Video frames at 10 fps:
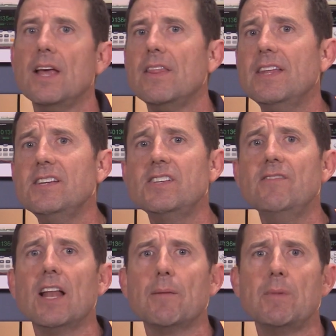These
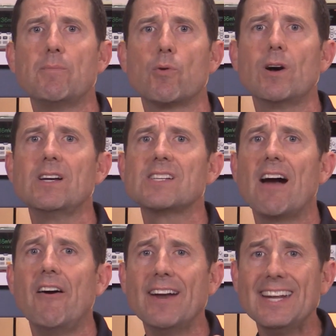development boards
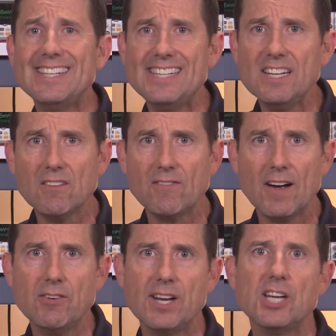are an ideal
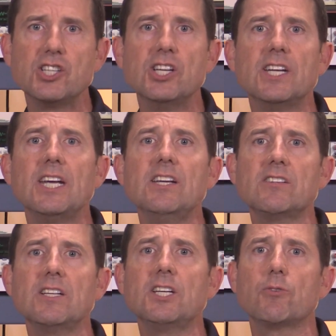foundation to
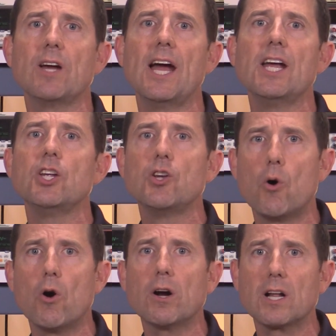easily create
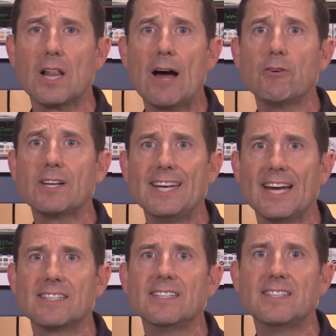your
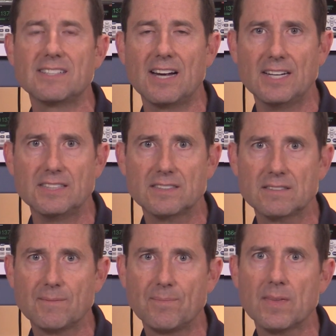cloud-connected
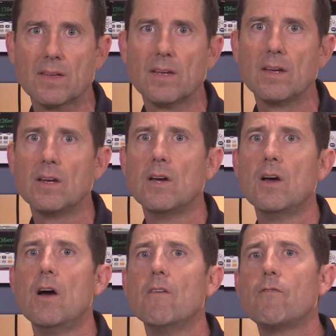designs.
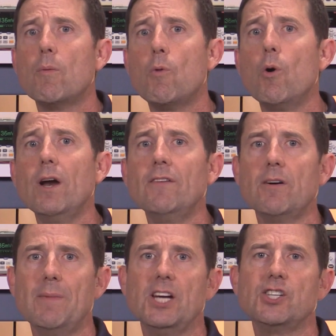For more
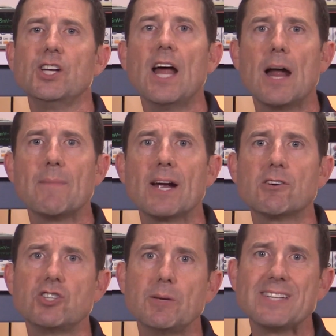information on
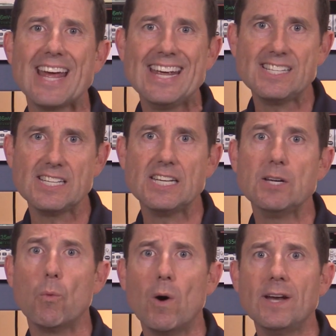Microchip's
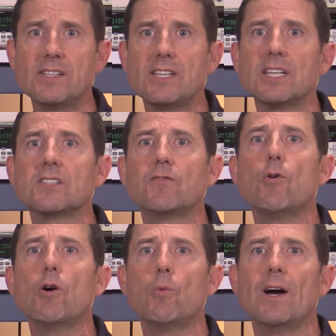
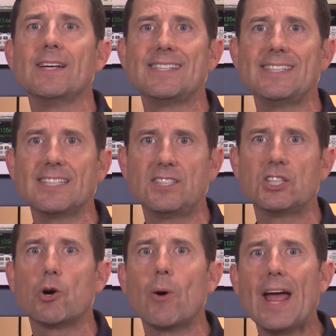
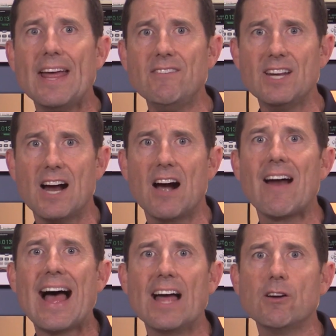AC164160
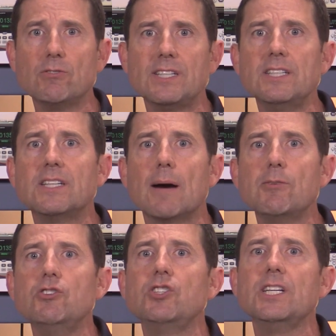AVR IoT
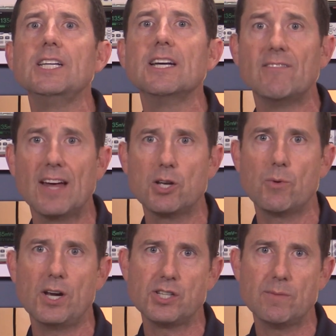WG
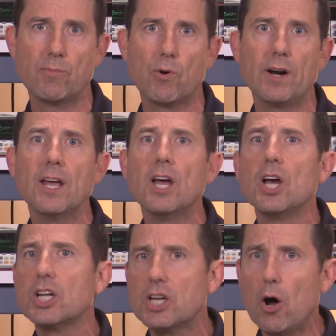evaluation board,
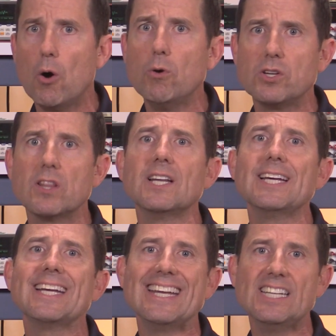go to the
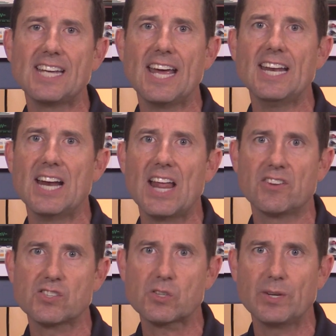link indicated on
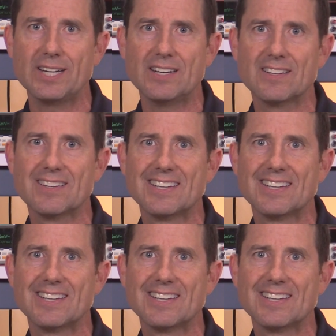the screen.